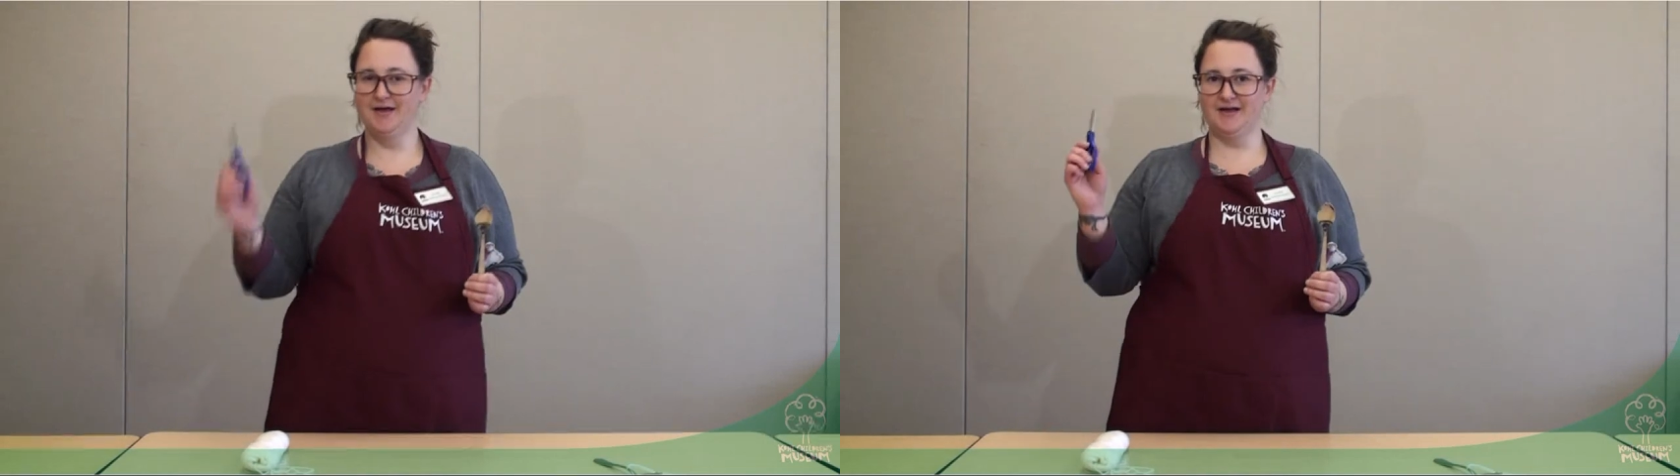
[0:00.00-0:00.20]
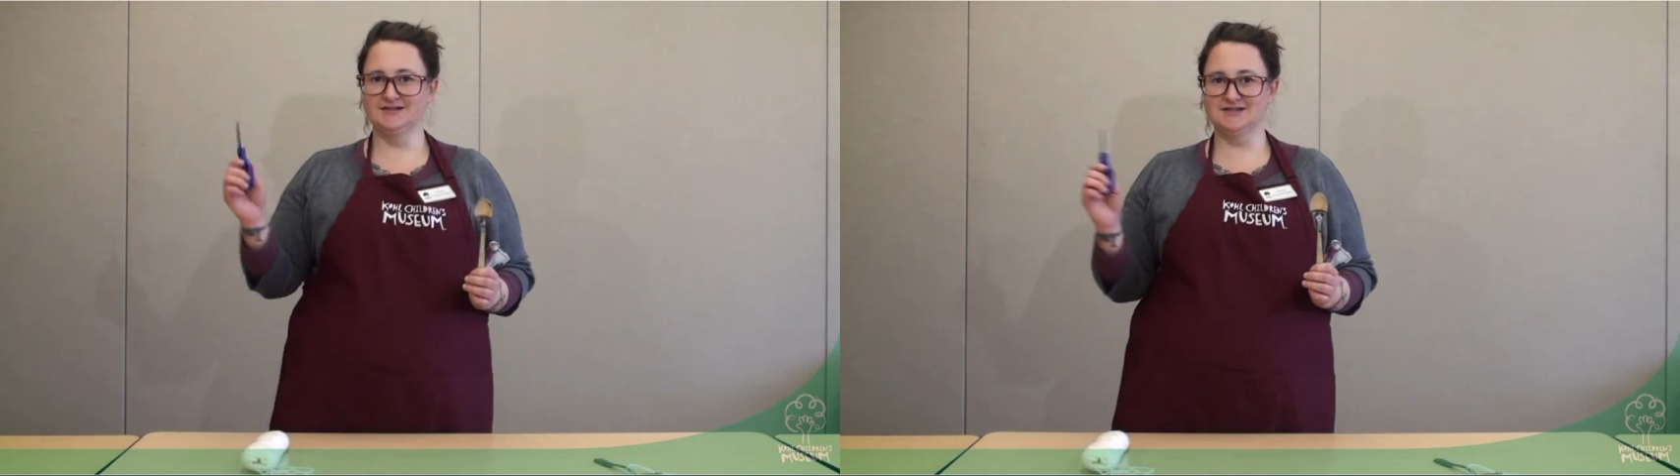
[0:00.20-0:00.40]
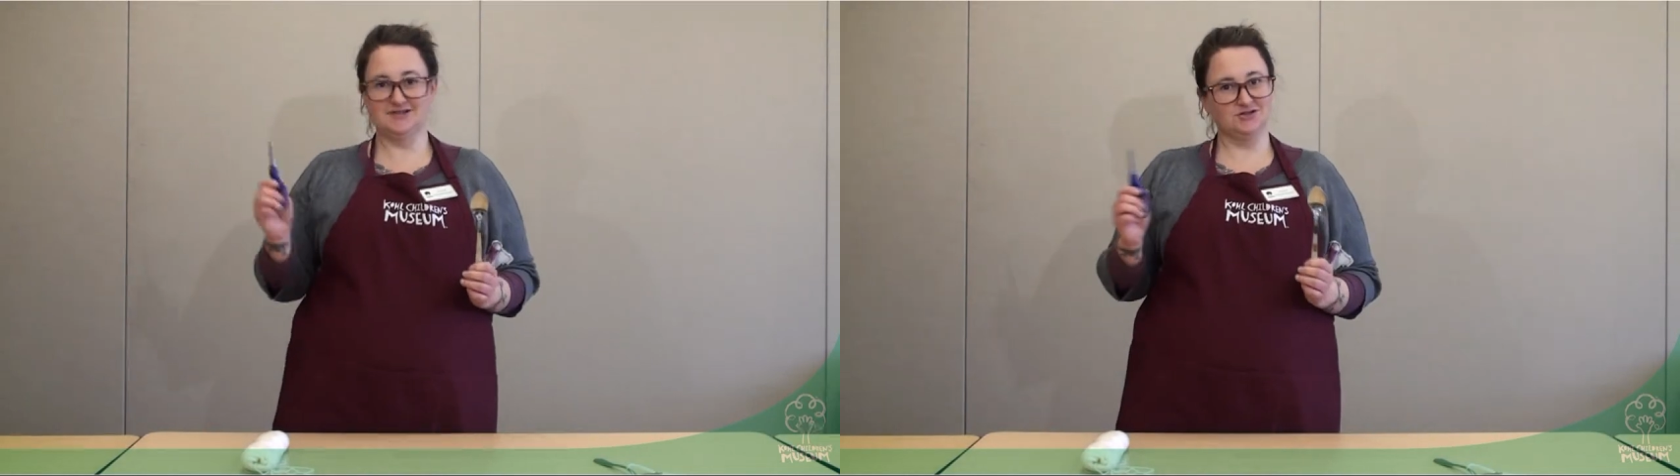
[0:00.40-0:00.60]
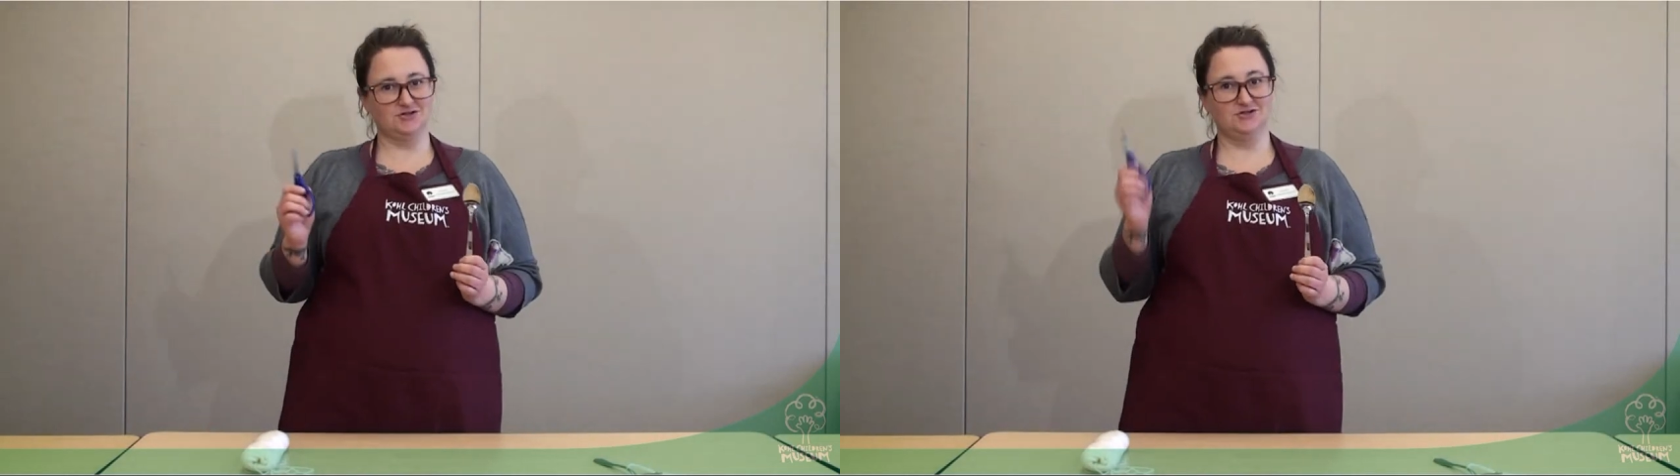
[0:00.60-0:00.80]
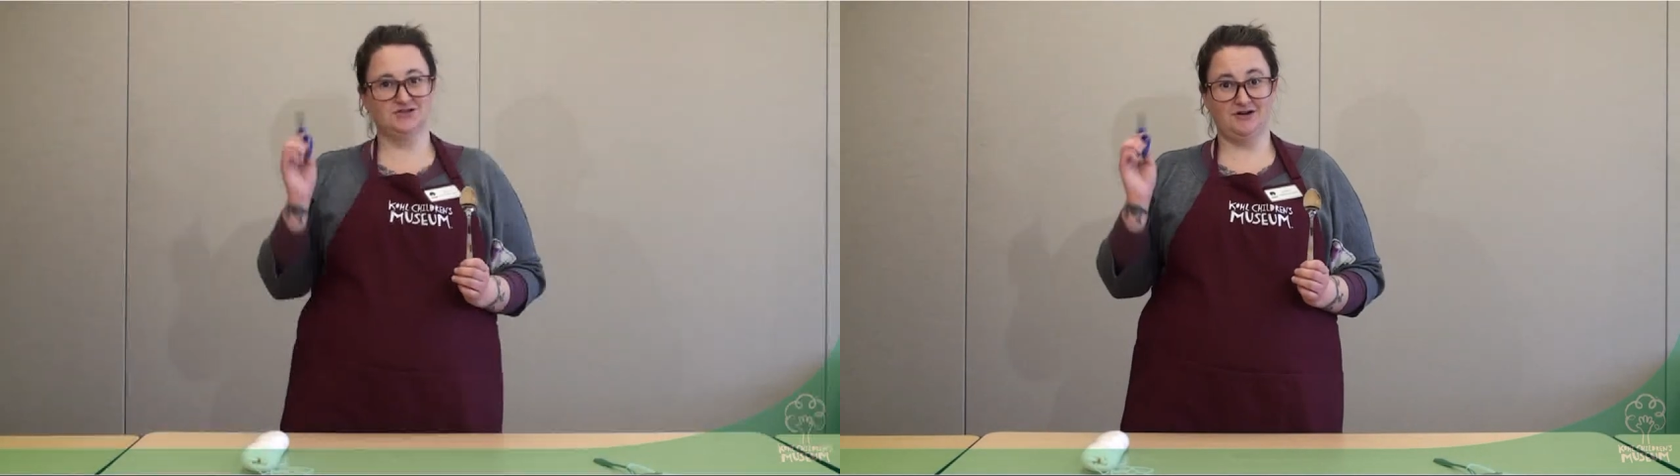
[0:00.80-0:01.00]
And
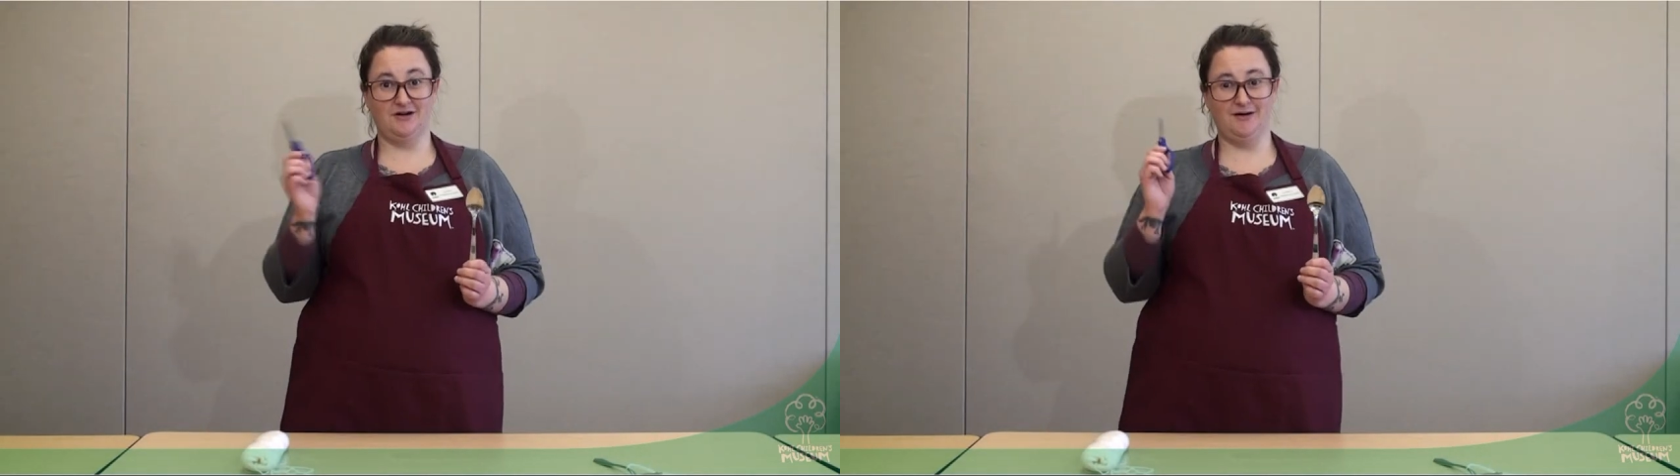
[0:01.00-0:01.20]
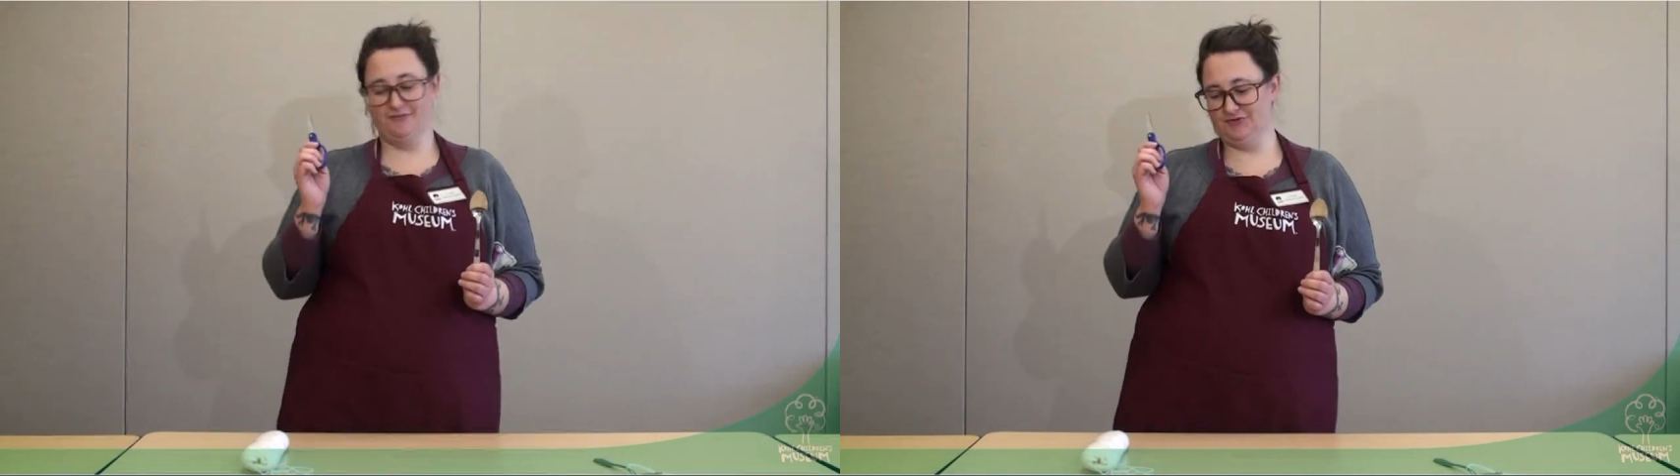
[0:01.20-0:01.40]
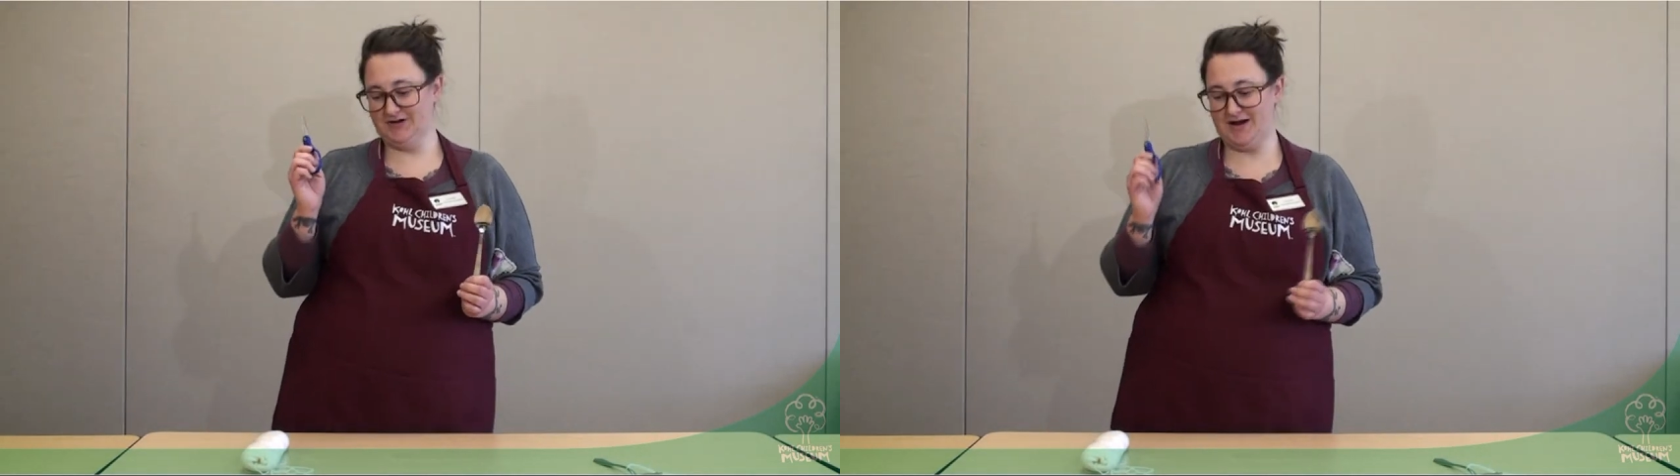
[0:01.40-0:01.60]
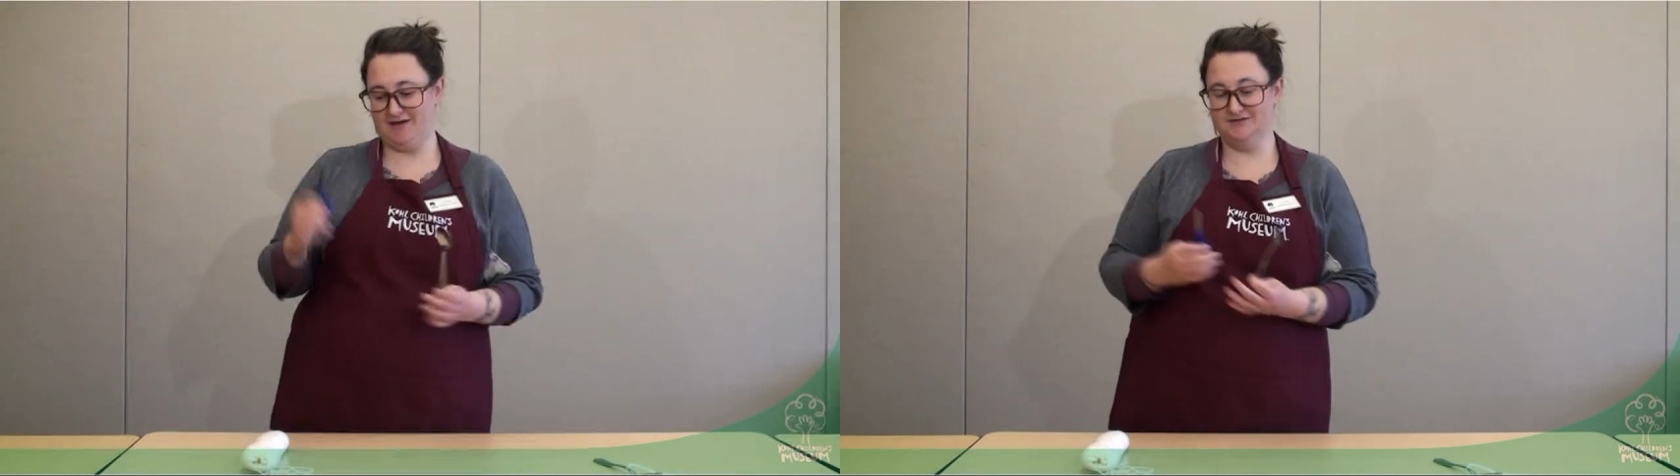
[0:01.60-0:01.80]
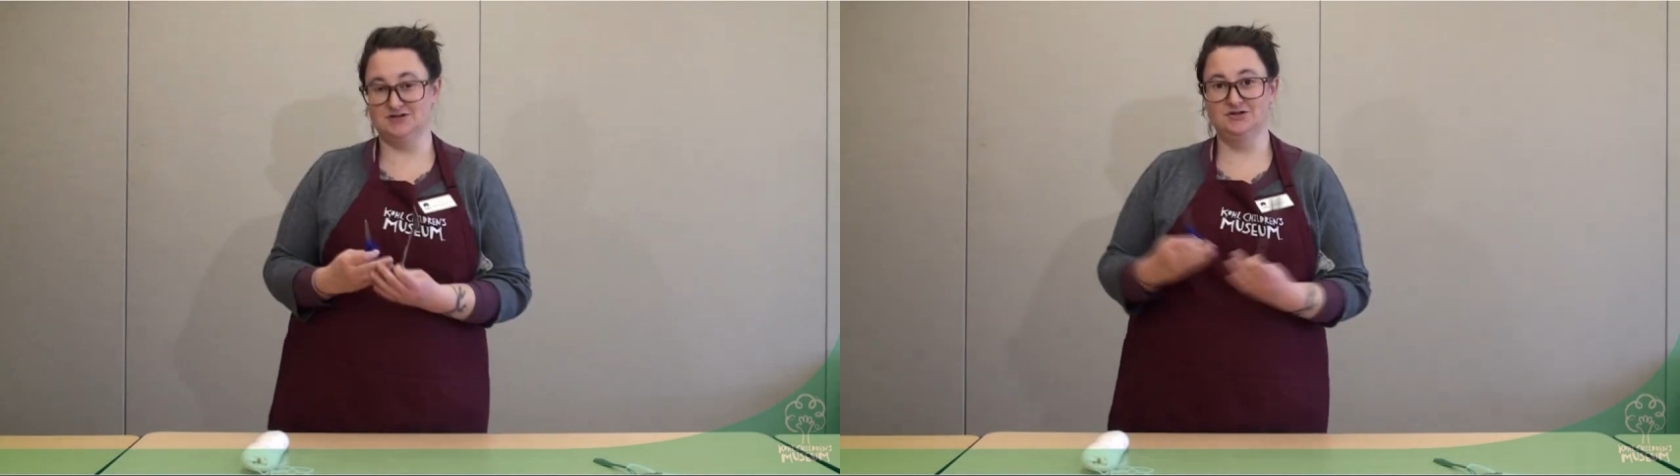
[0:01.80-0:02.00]
scissors are helpful to have so